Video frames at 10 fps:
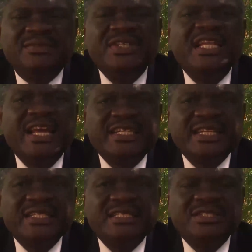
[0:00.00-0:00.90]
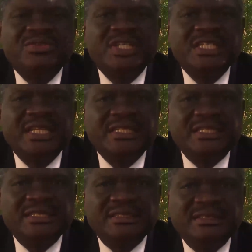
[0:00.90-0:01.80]
for the elections in
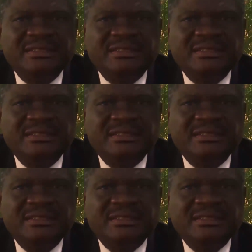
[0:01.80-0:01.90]
2018.